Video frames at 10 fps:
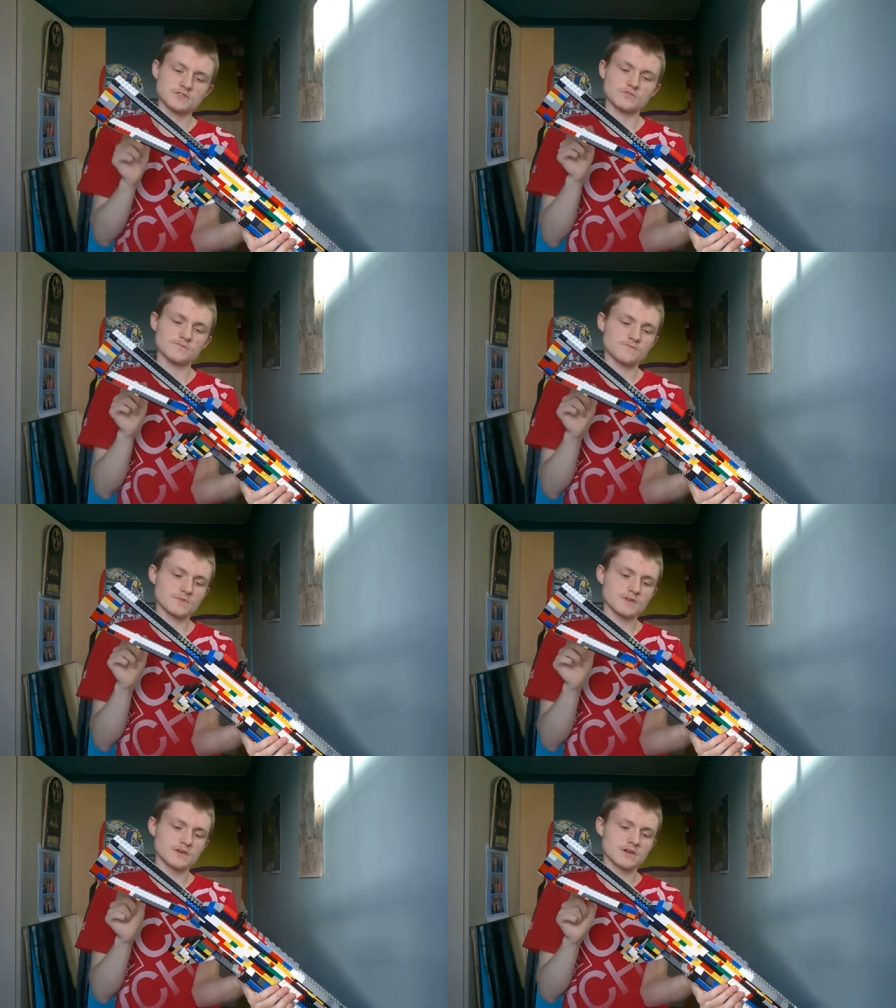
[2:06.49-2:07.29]
So,
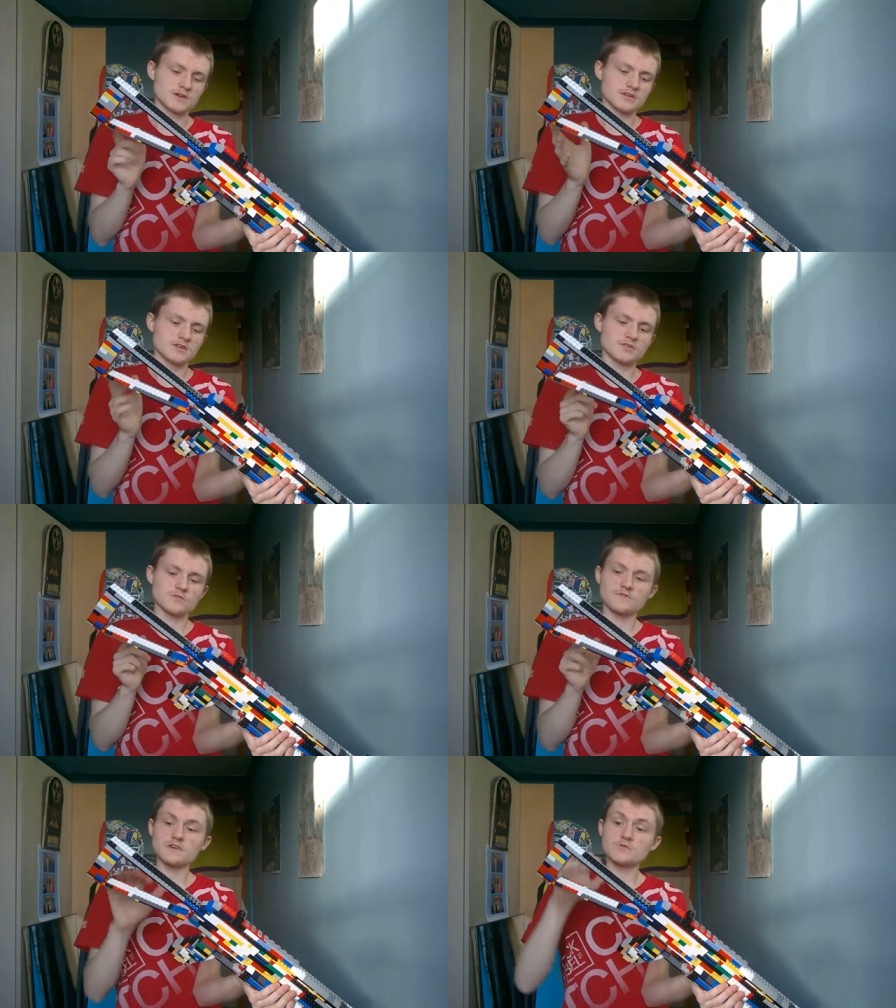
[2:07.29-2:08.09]
yeah,
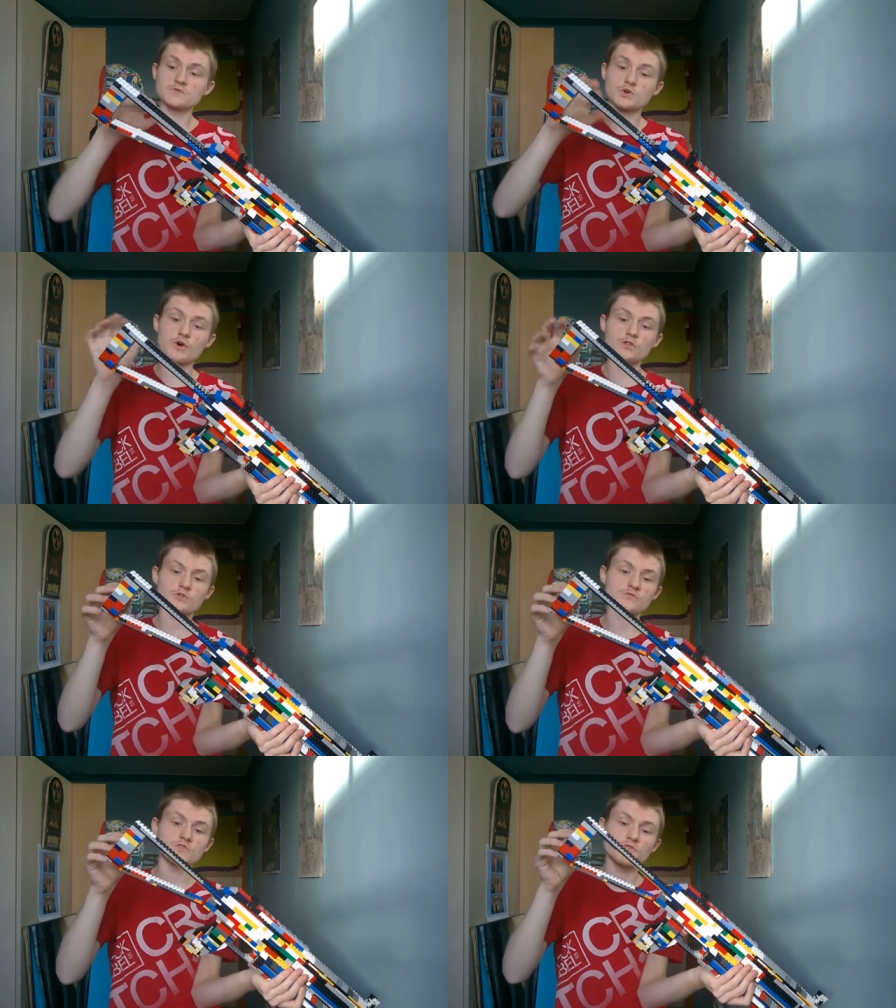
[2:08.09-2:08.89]
good thing it was
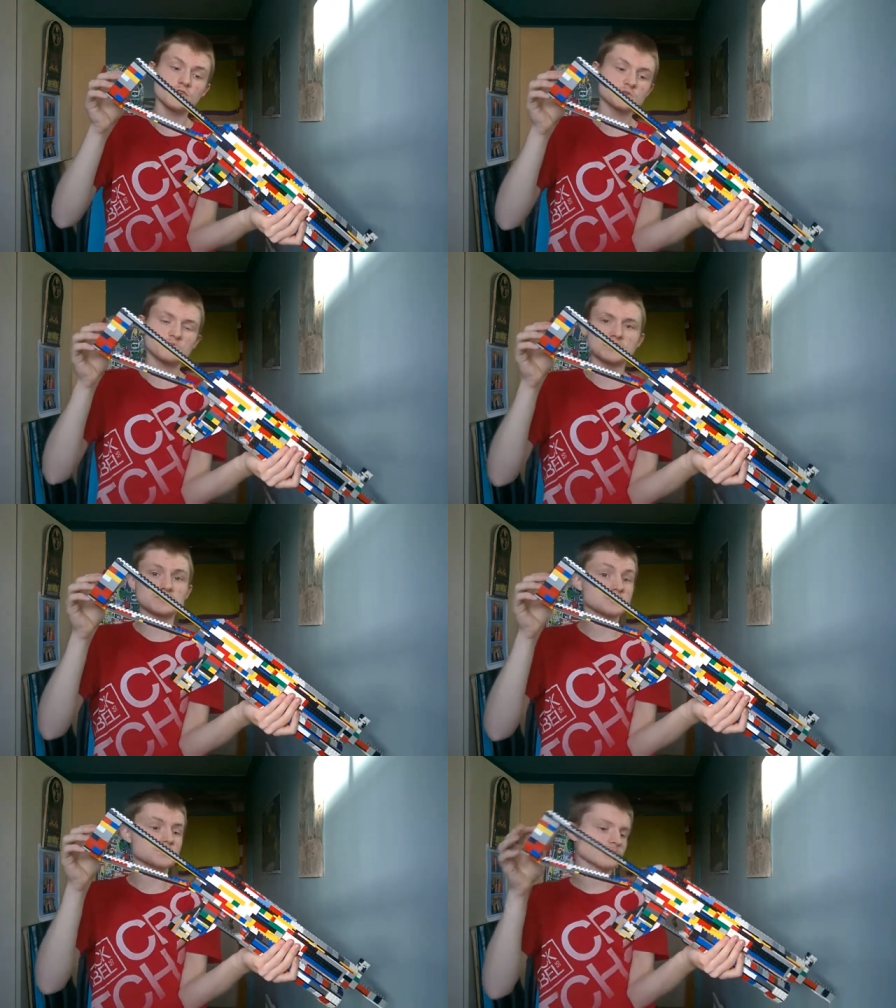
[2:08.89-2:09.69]
hollow in the first place.
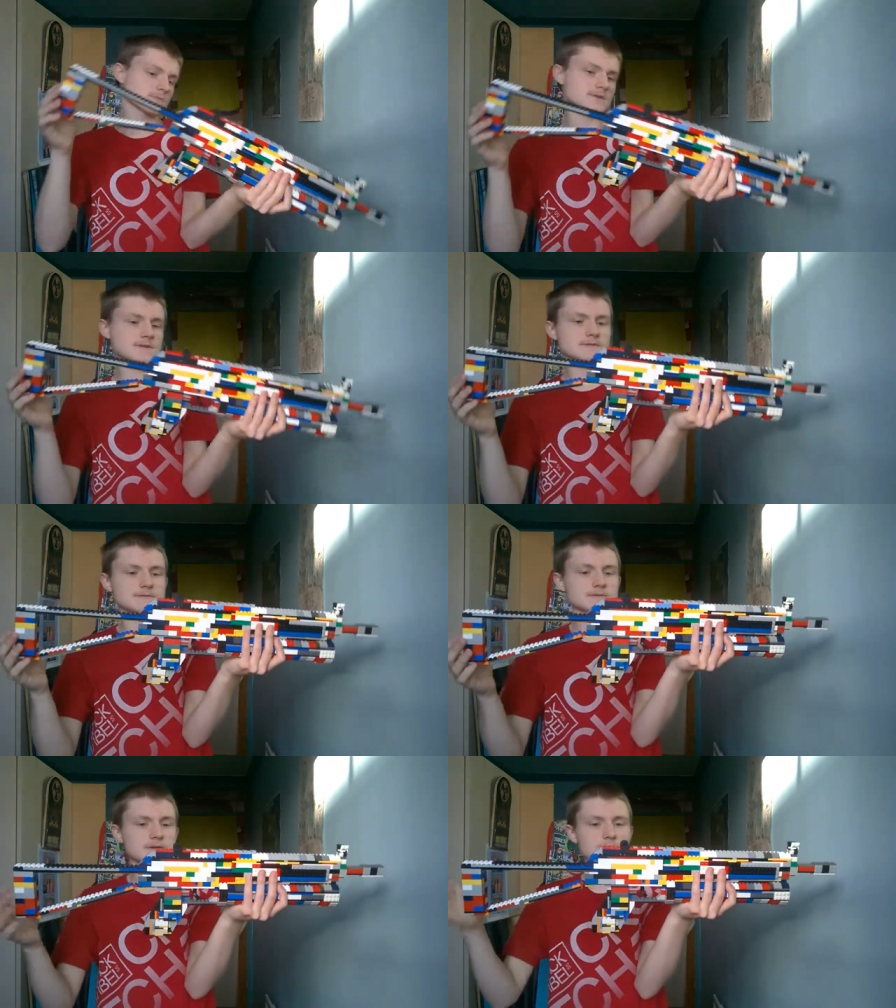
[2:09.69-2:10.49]
So,
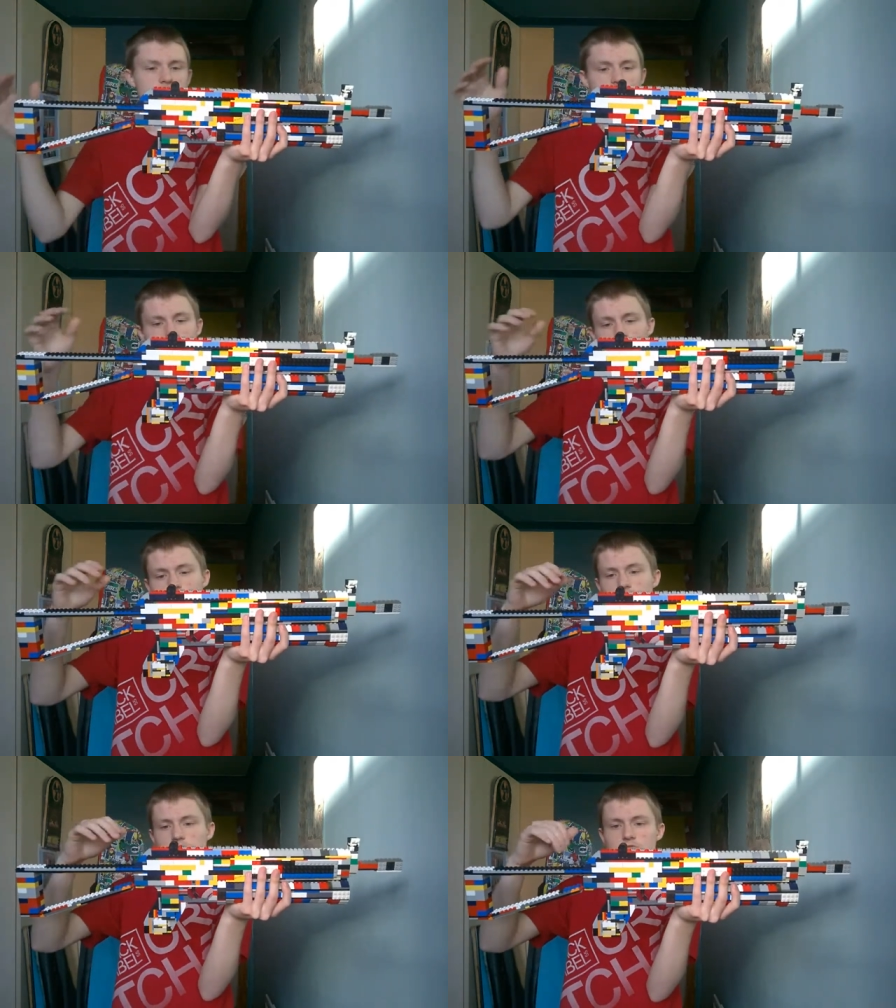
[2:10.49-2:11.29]
yes.
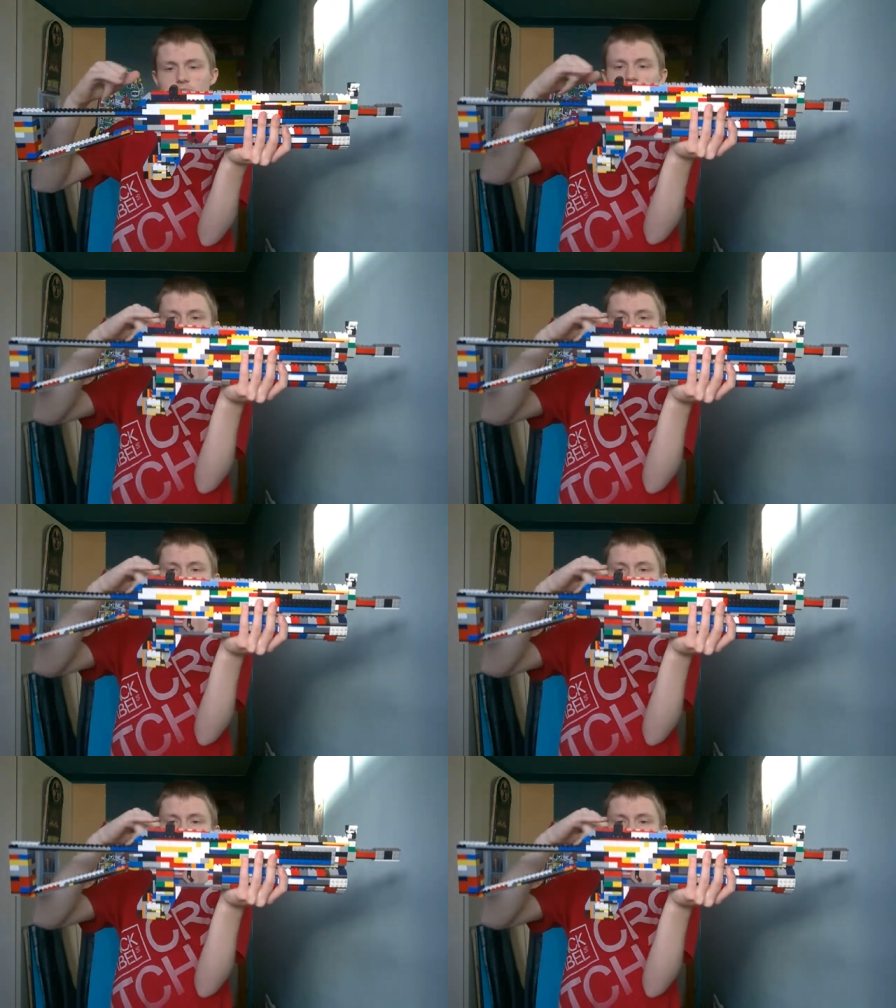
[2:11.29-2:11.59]
Moving on.